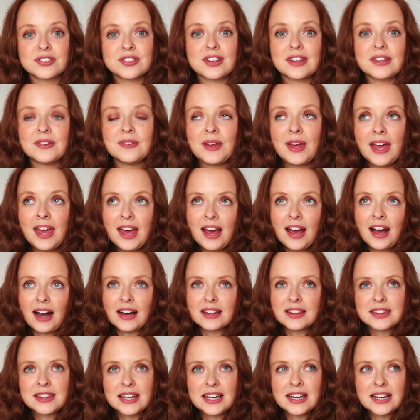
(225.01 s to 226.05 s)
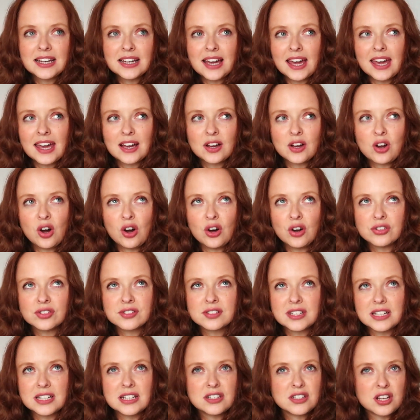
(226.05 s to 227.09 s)
So I think it
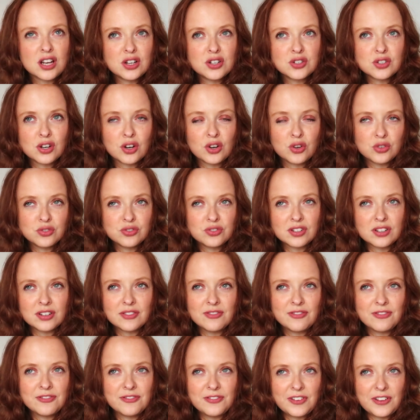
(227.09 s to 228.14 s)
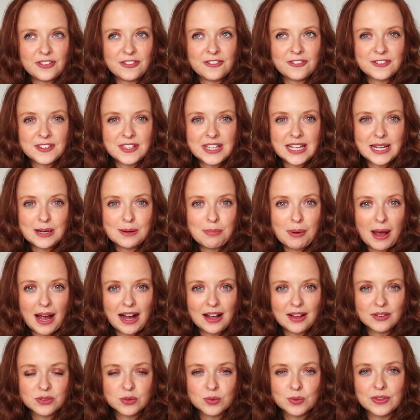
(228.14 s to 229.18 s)
cost in total
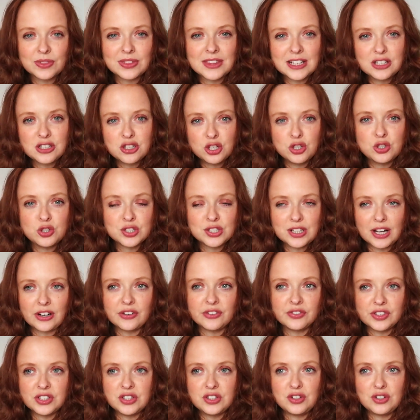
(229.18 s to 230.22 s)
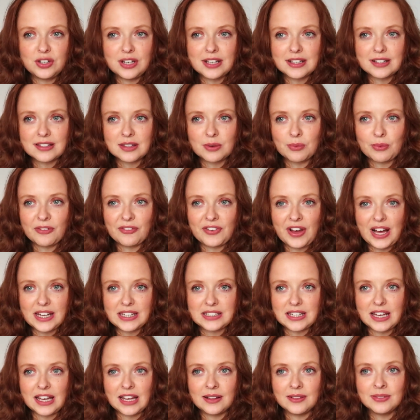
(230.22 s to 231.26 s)
£115 with the 2 shelving units that we've
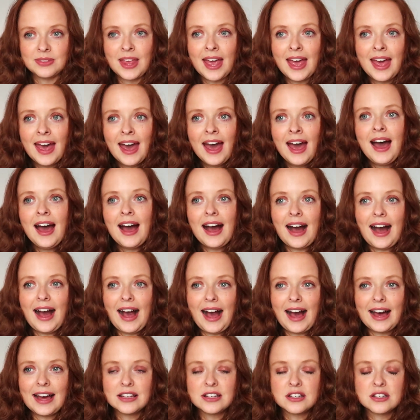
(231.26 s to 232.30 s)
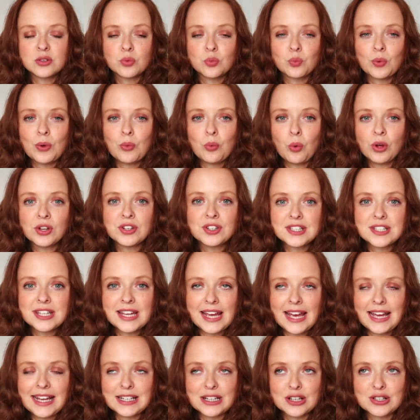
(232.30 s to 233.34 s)
had in, and we
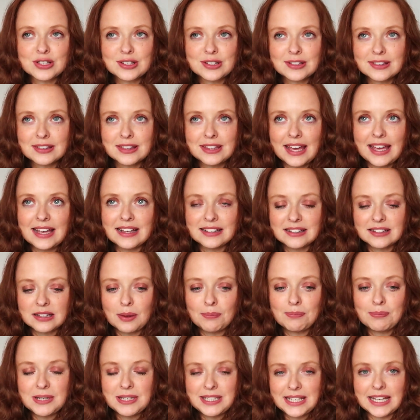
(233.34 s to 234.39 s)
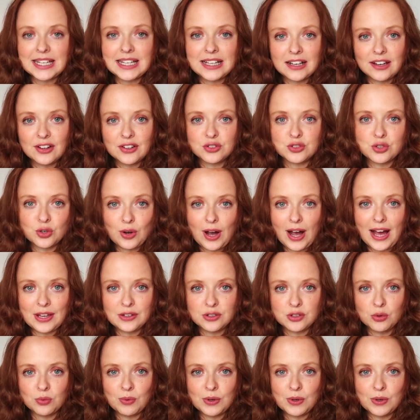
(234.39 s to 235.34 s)
wanted this particular door handle,